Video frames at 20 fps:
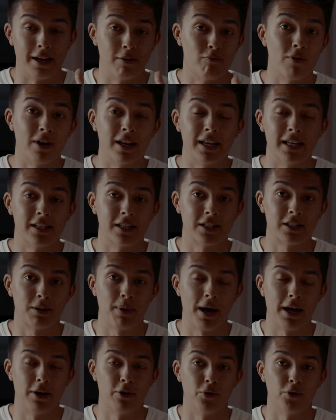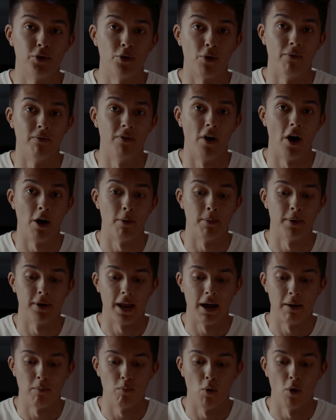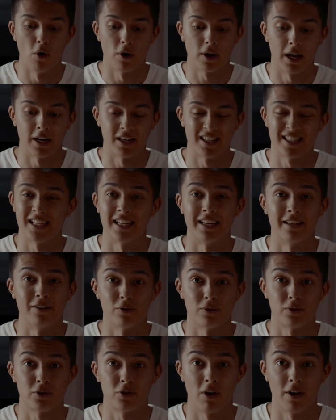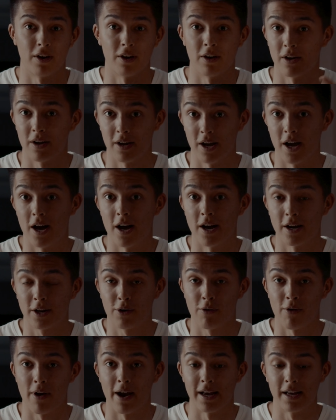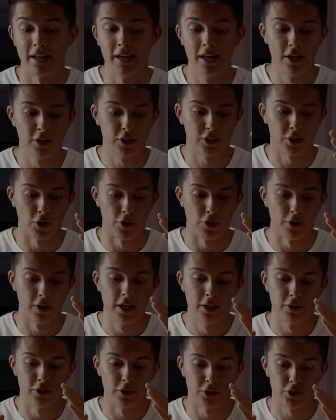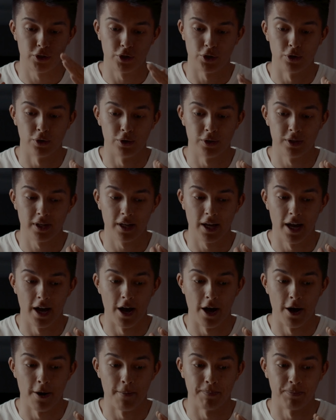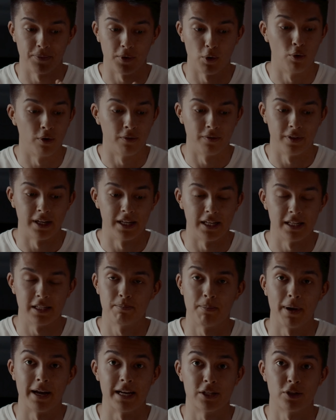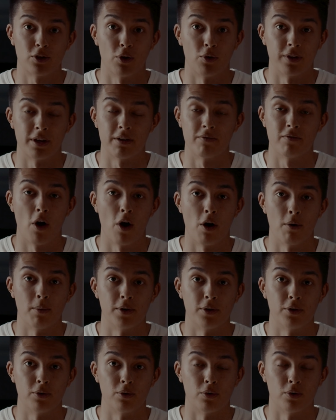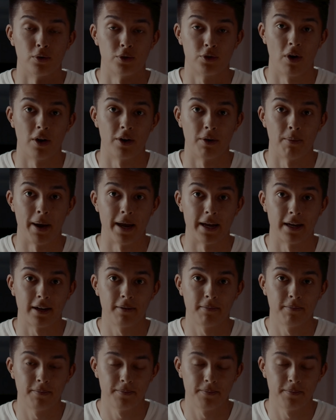it really does depend on your environment and what kind of scene you're trying to create. So just choose all of these based on the environment you're trying to make.